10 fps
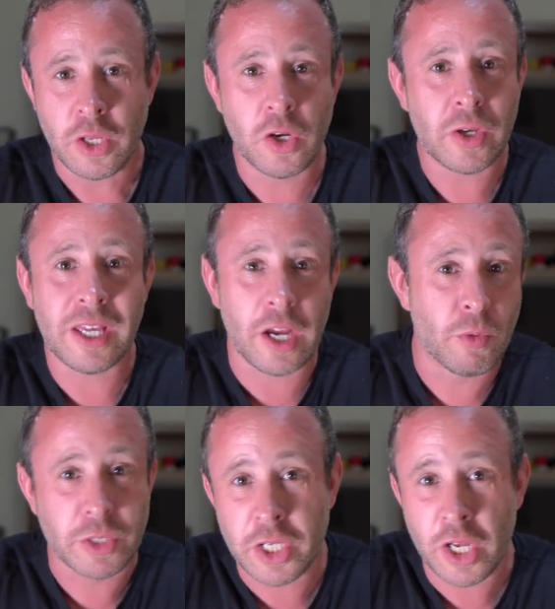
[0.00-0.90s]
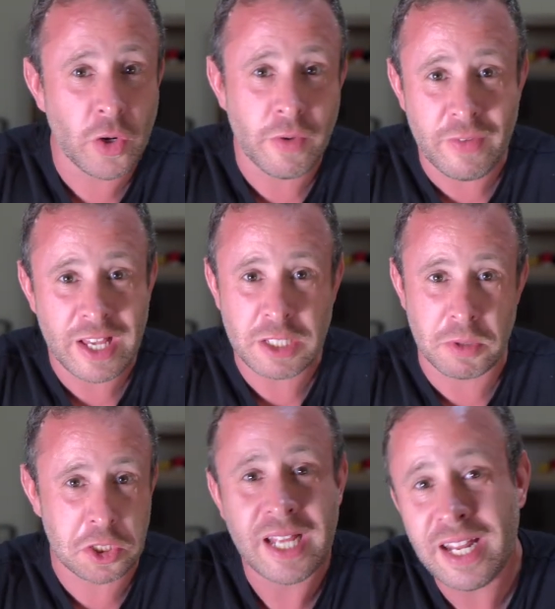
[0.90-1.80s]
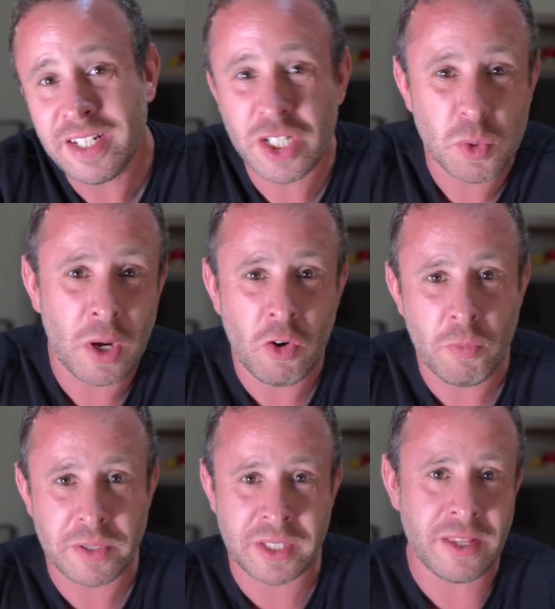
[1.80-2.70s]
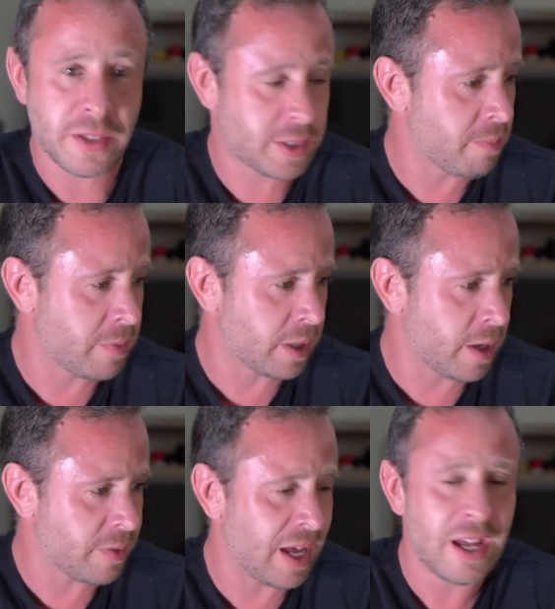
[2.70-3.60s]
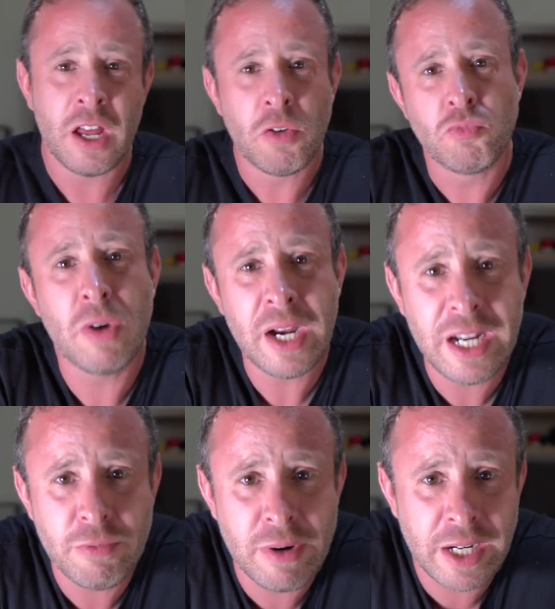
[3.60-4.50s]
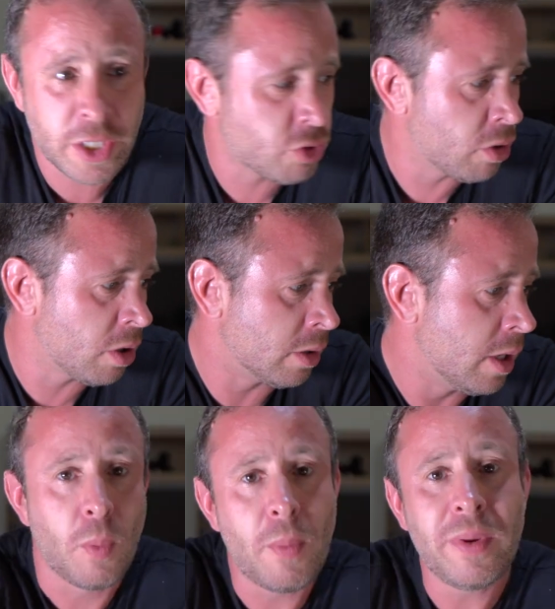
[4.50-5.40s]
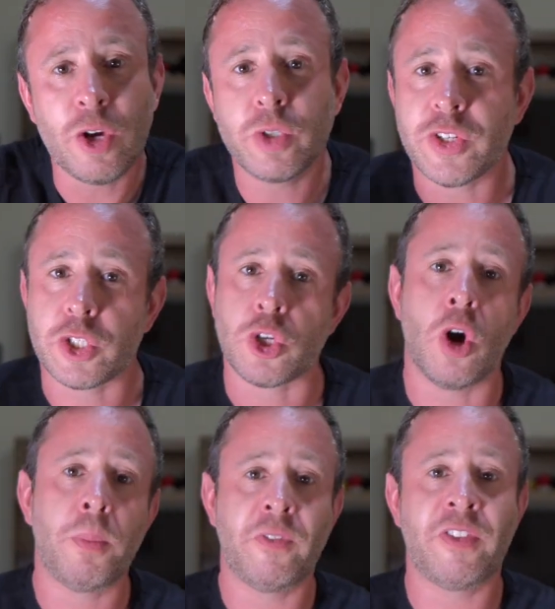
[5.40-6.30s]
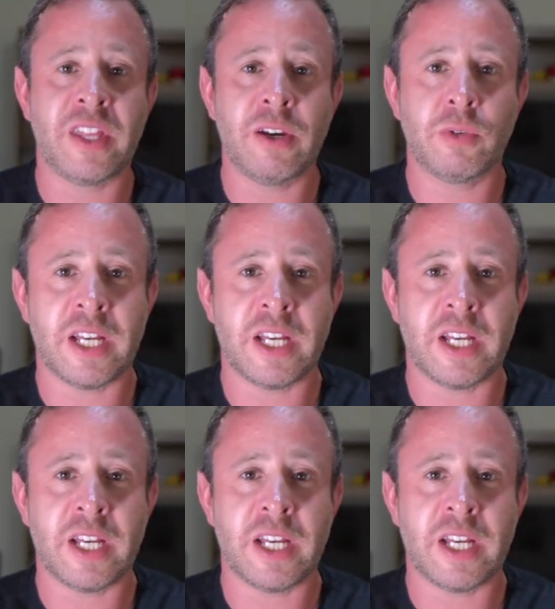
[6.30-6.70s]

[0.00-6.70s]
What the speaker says: you're looking at a return on investments 10 to 12%, something like that. Really strong. But when we go to the top of the yield